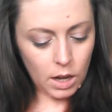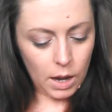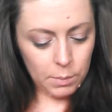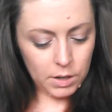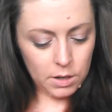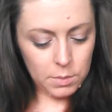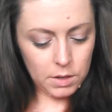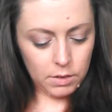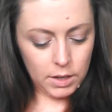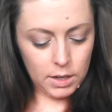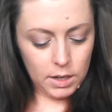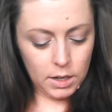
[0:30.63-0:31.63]
I'm going to
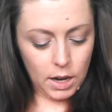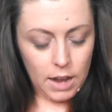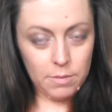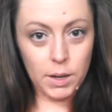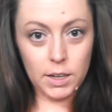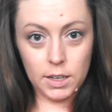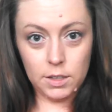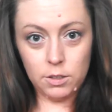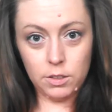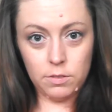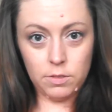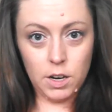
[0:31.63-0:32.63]
be reading, I have my
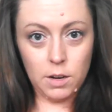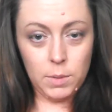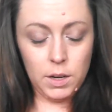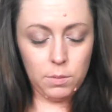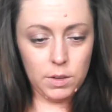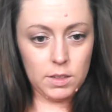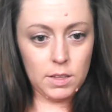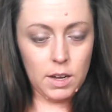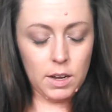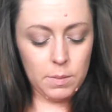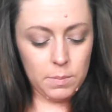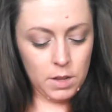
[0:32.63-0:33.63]
Kindle in front of me
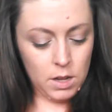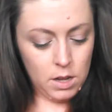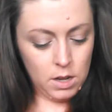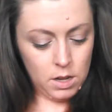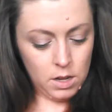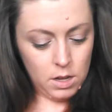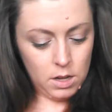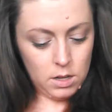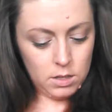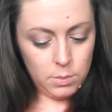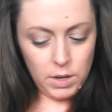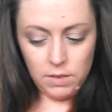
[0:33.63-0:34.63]
with
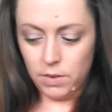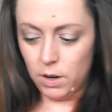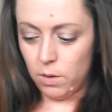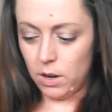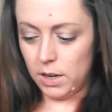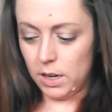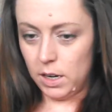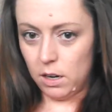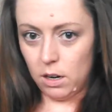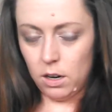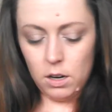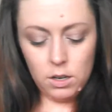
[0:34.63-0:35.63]
some info on
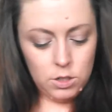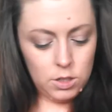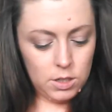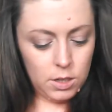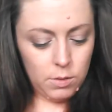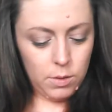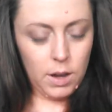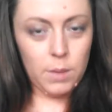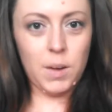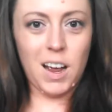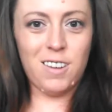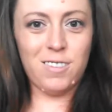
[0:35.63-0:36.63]
here, just so
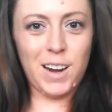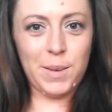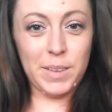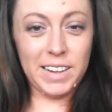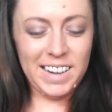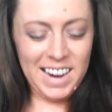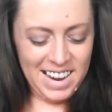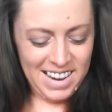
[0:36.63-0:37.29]
I'm not rambling.